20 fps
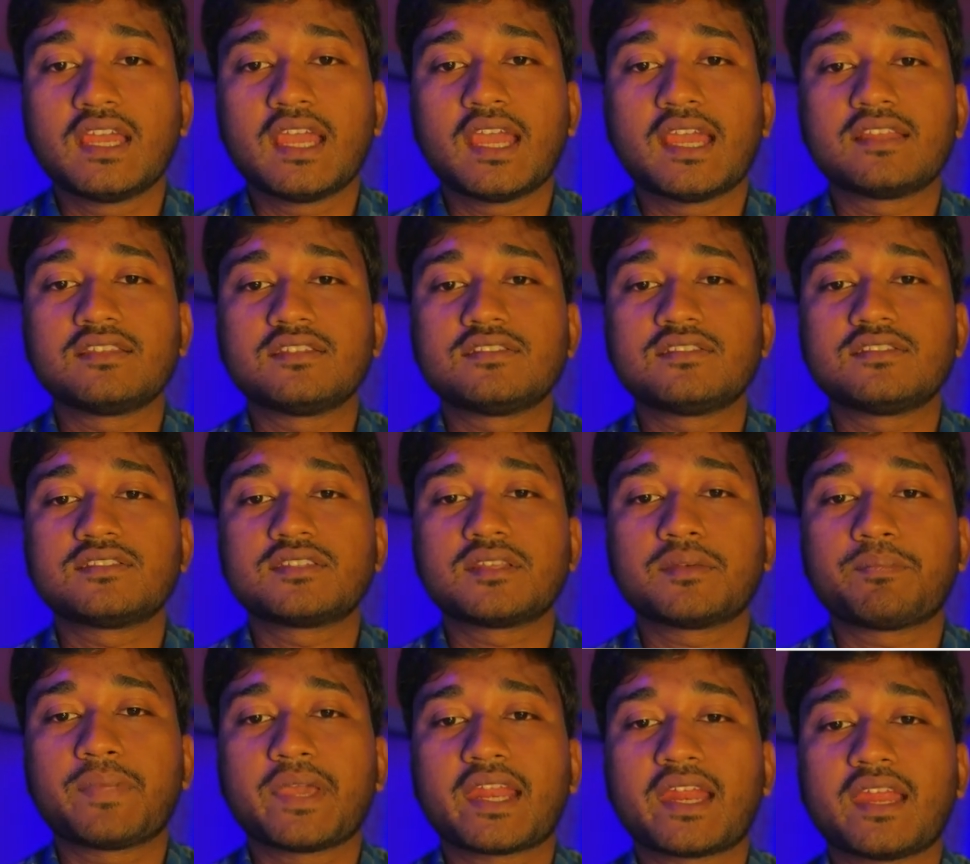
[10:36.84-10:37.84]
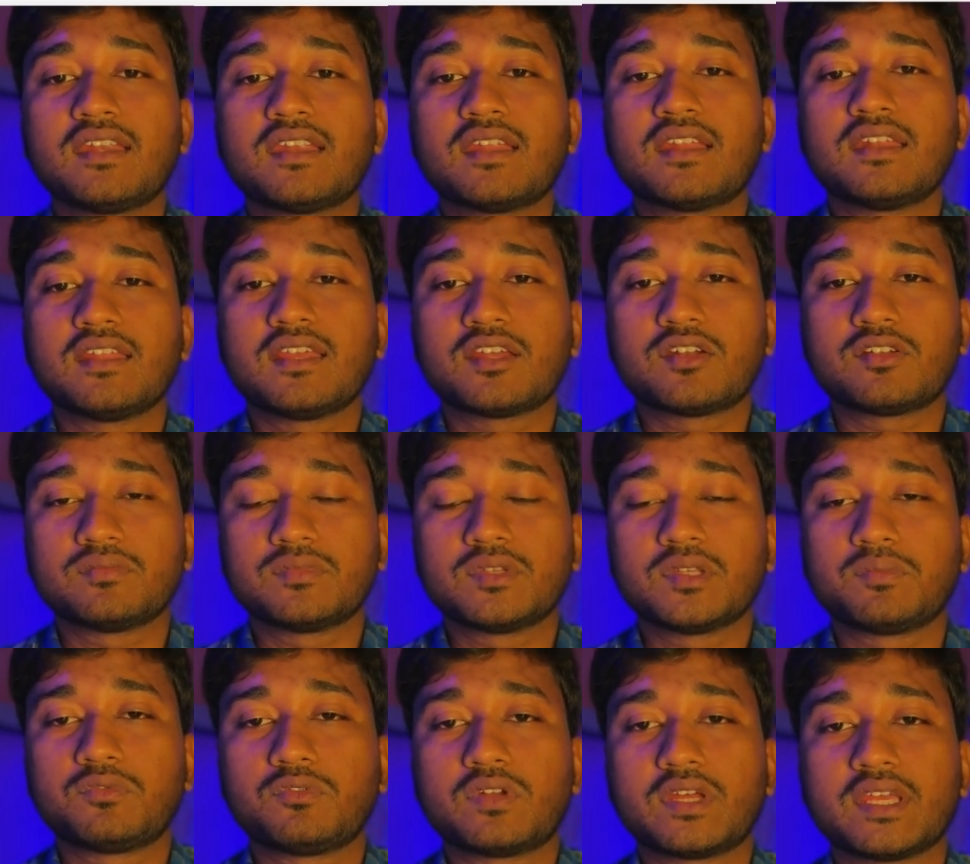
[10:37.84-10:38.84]
and this is the parietal layer of the
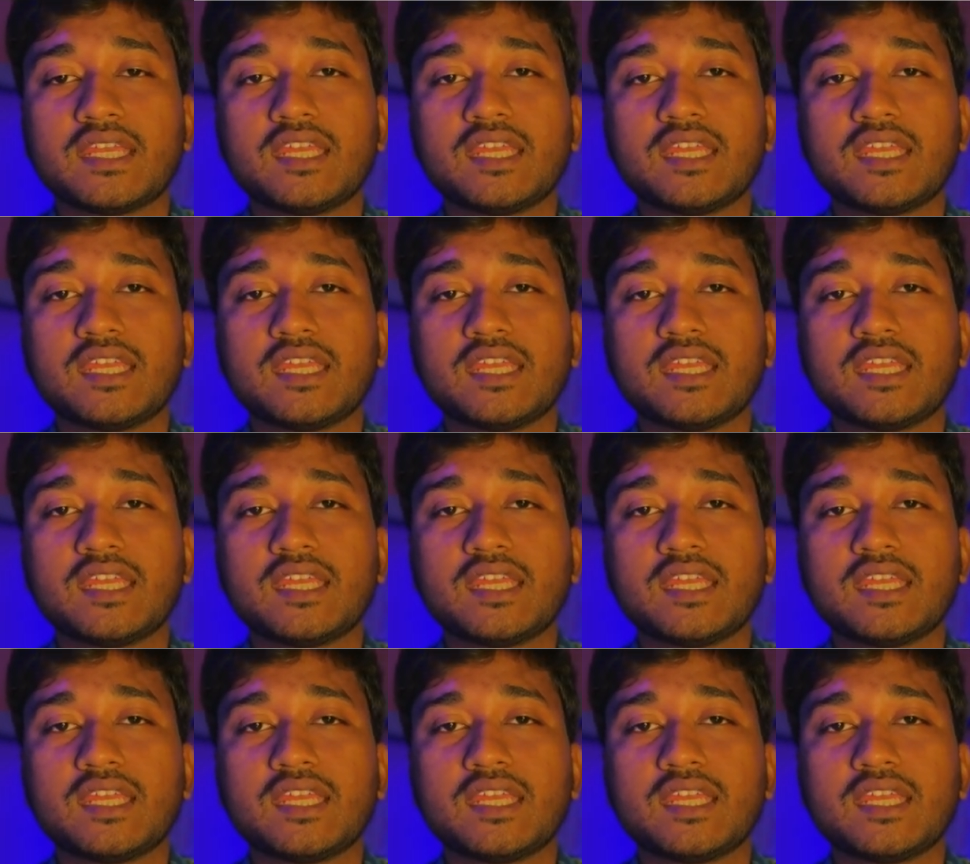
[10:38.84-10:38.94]
pleura.